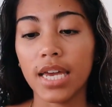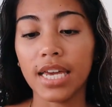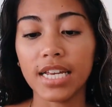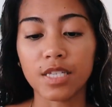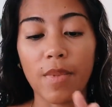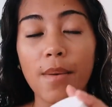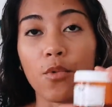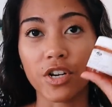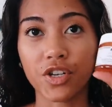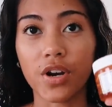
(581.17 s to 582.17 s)
is my
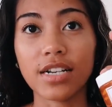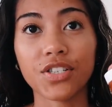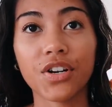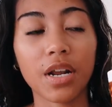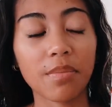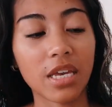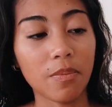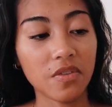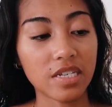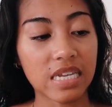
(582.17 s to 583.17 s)
moisturizer, and I'm
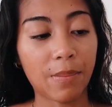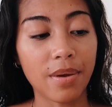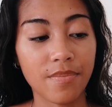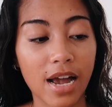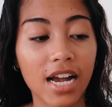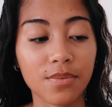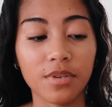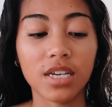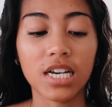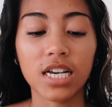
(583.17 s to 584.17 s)
keeping this in my bag
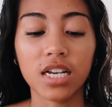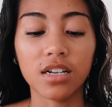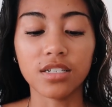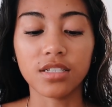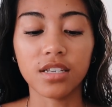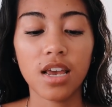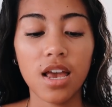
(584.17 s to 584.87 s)
because